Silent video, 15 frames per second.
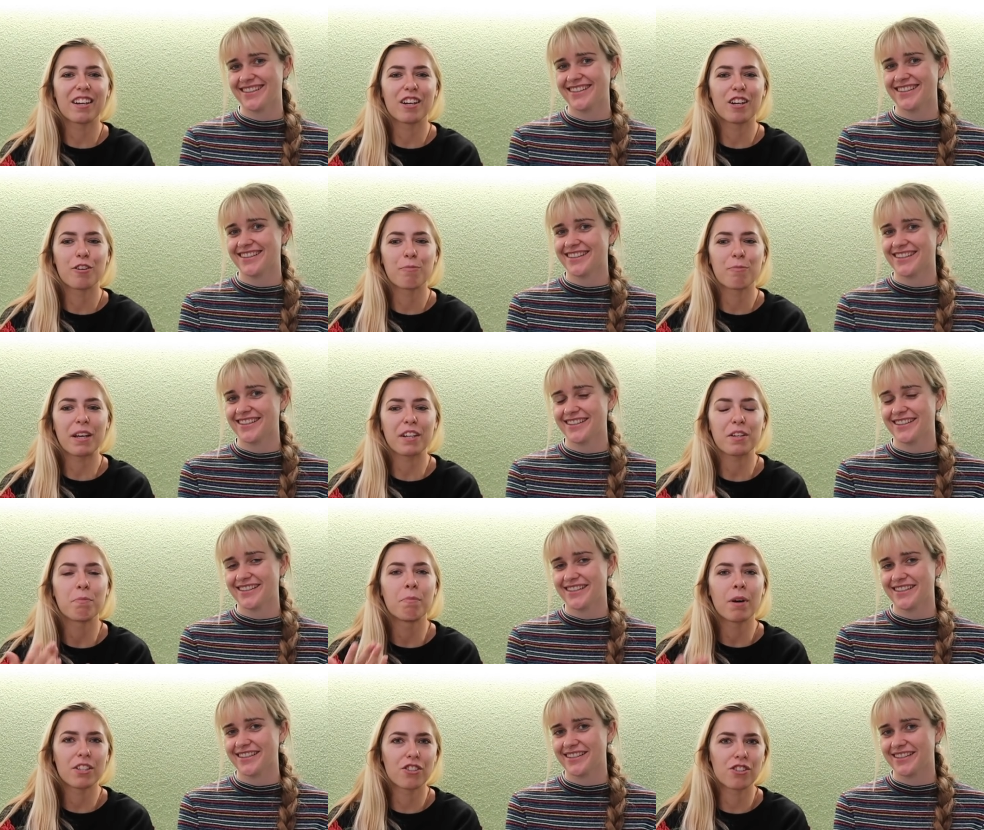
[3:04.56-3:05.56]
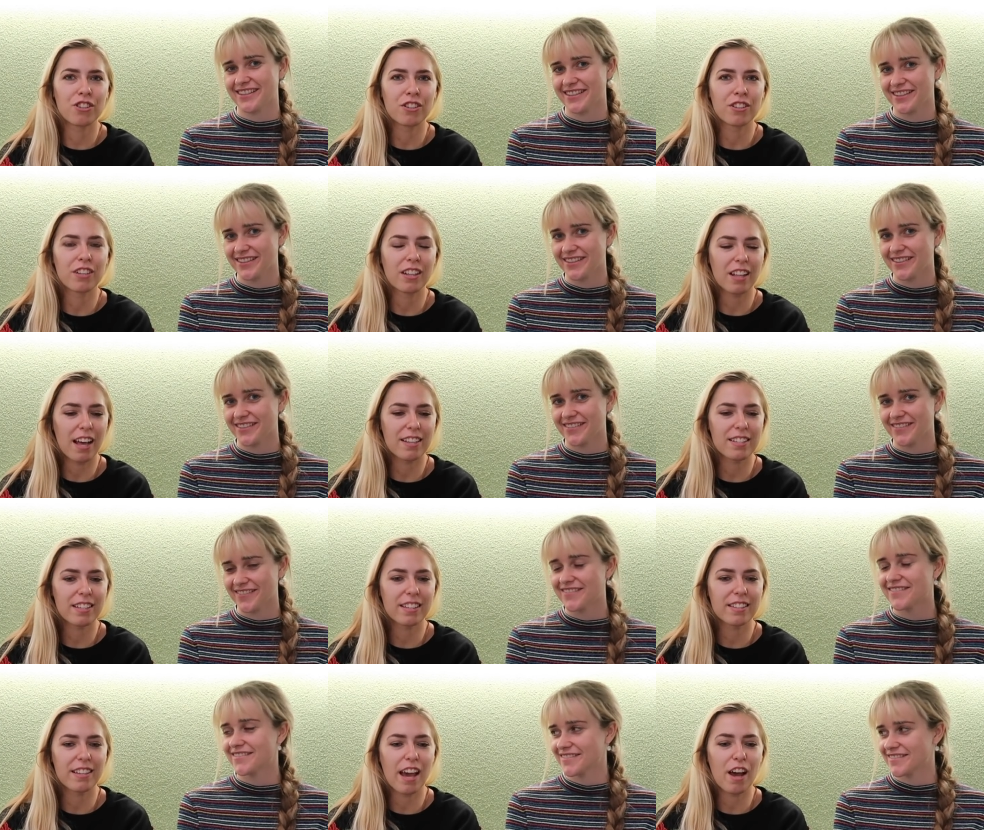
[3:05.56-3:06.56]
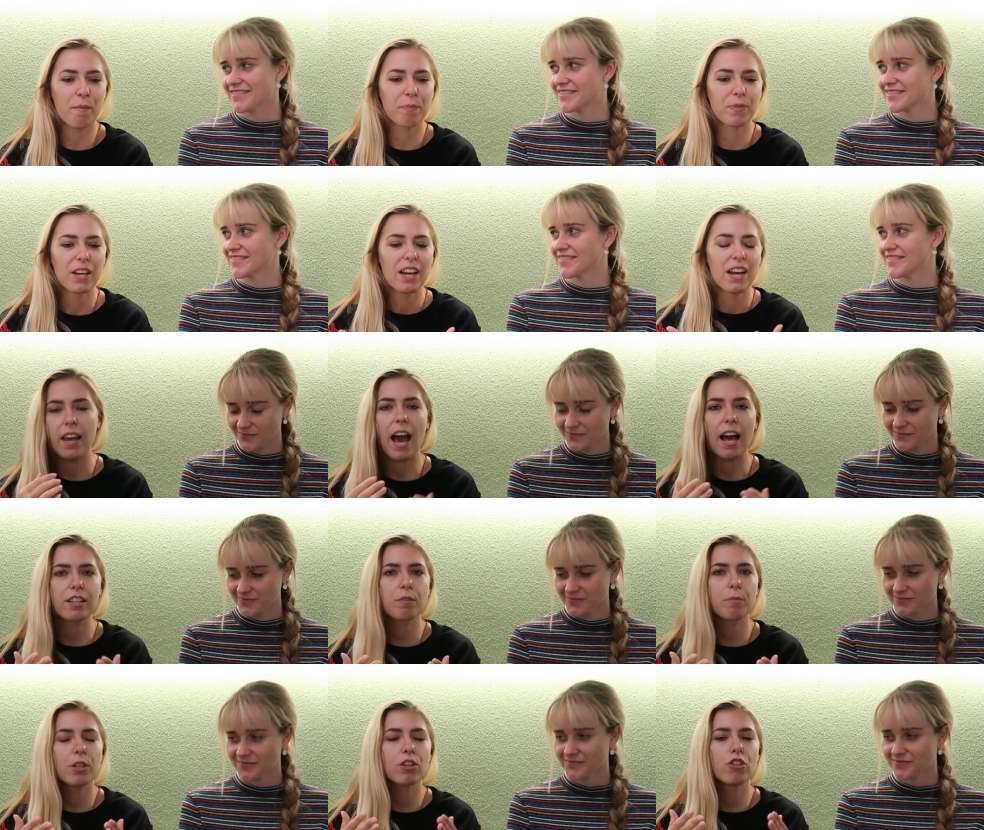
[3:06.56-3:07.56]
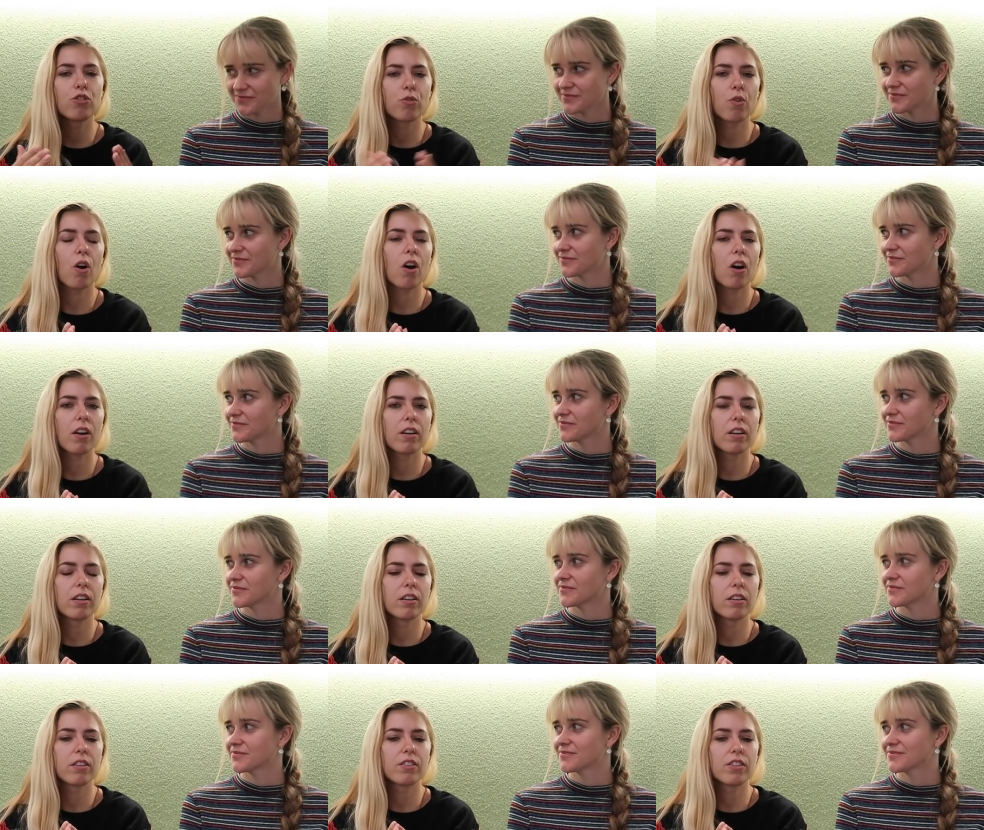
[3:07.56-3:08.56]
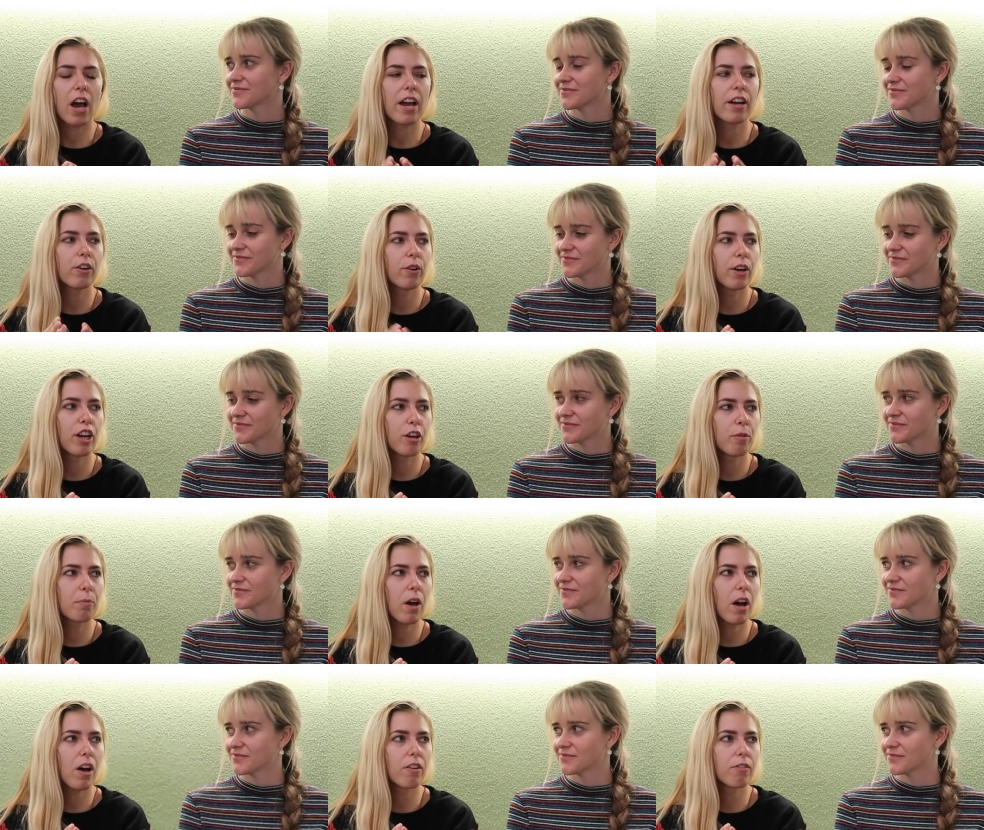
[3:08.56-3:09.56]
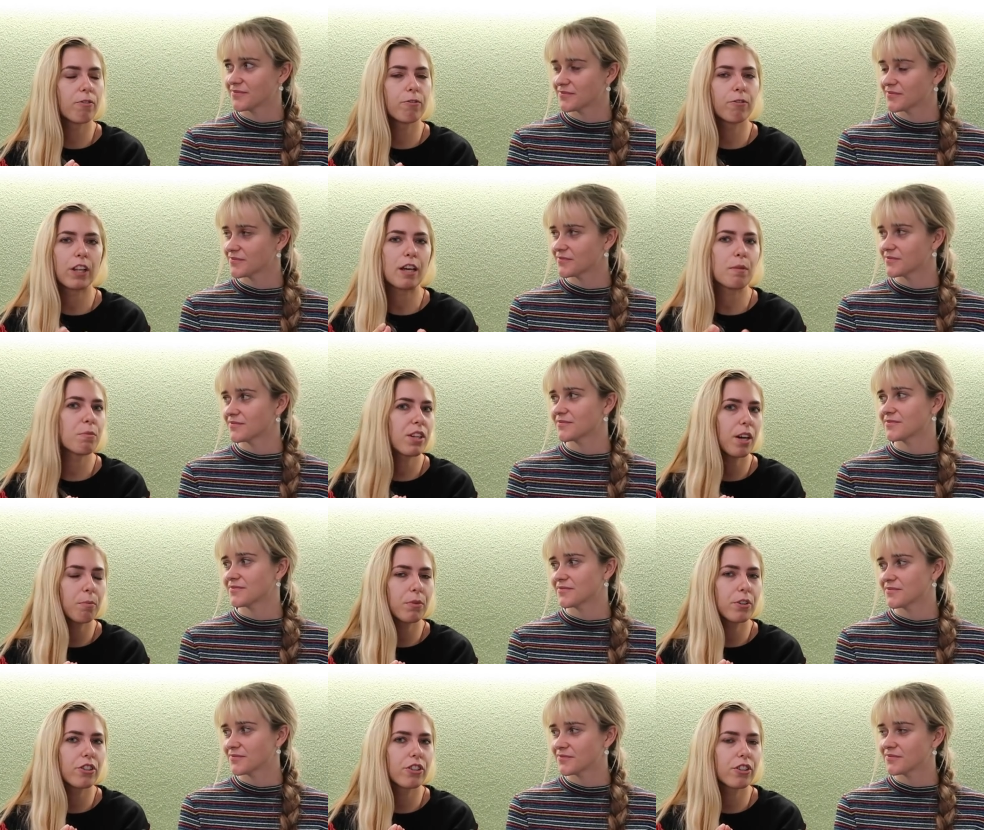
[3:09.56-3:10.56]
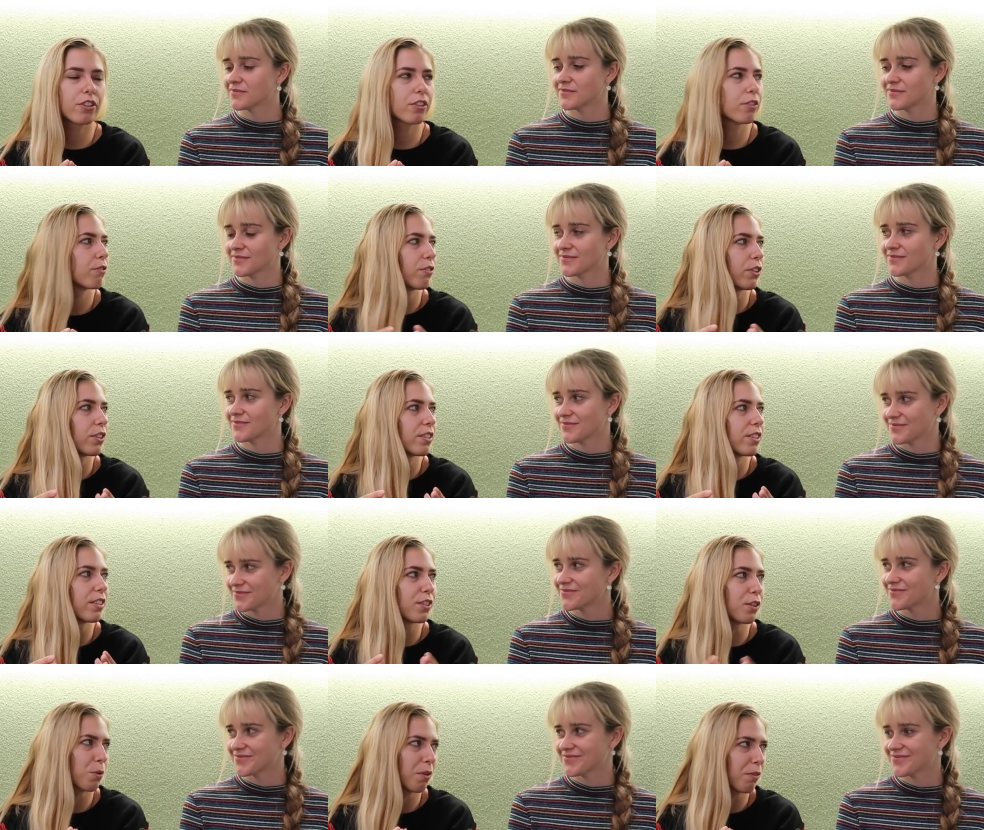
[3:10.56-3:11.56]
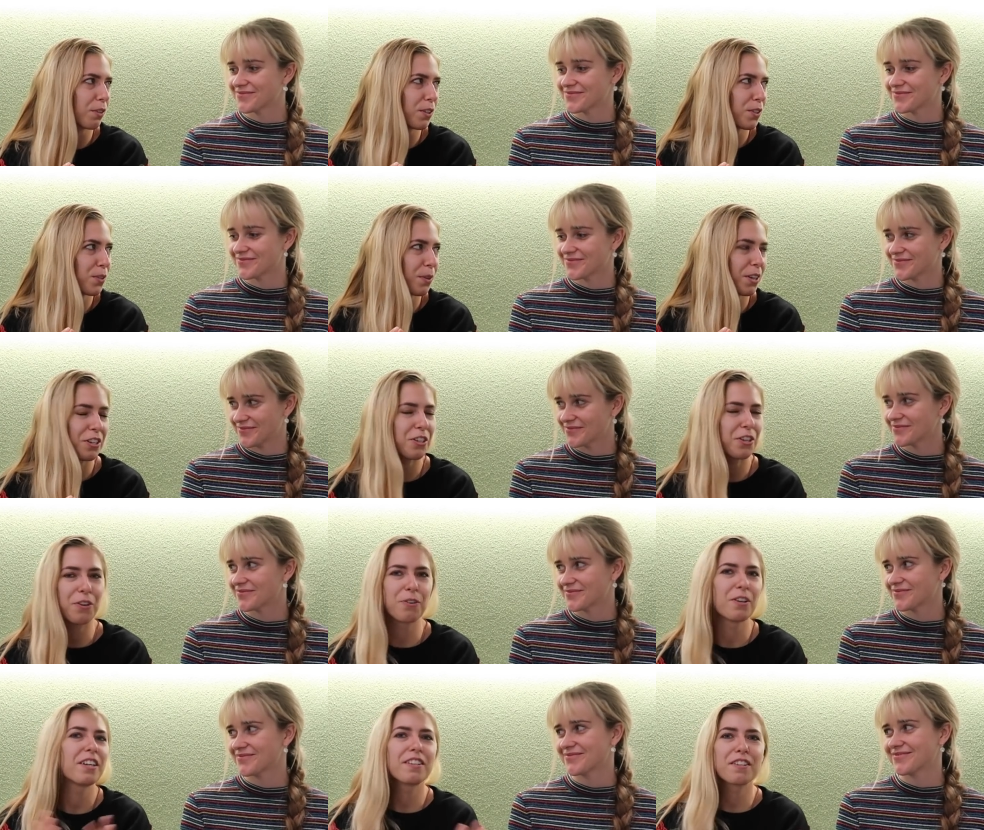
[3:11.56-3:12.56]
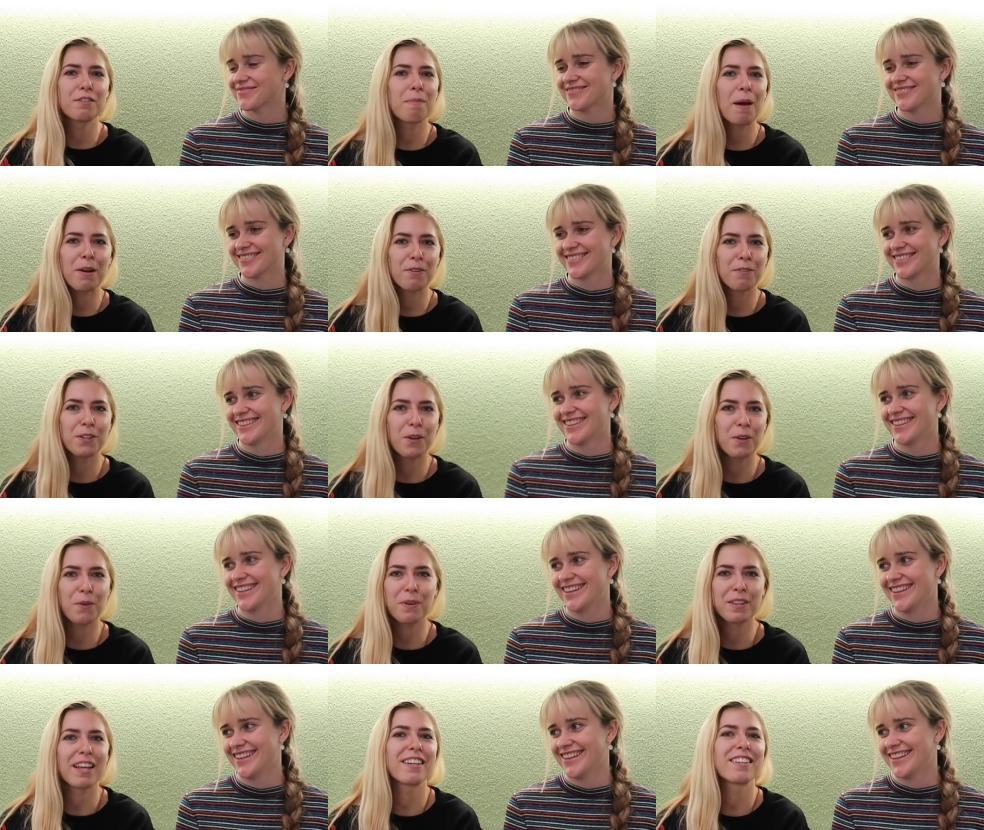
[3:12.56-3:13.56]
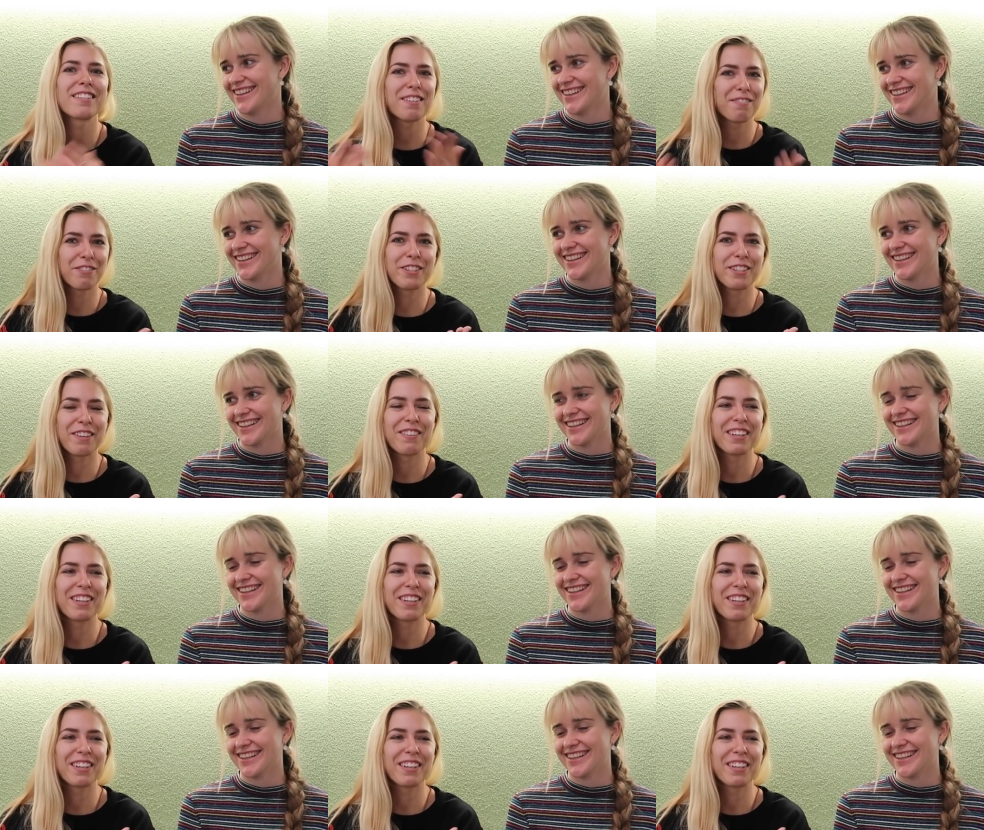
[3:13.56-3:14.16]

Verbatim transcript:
Speaker 1: uh, my combustion class exam. They asked me to draw a diagram of flame temperature versus equivalence ratio. Doesn't matter if you don't know what that is. I'm just